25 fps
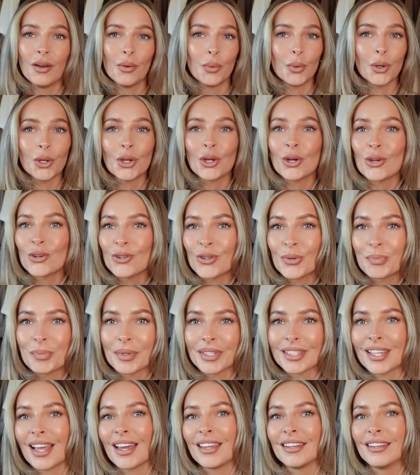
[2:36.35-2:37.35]

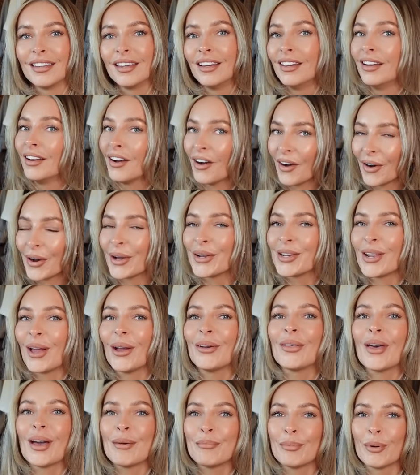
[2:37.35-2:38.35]
100%, I
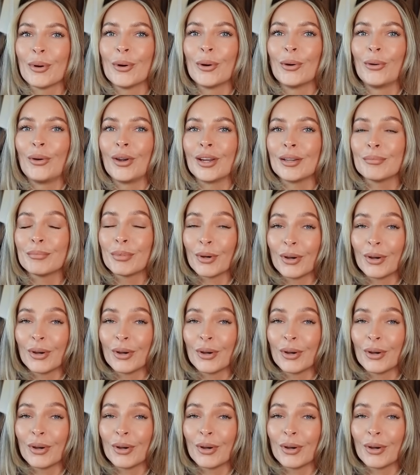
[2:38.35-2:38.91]
know they're boring,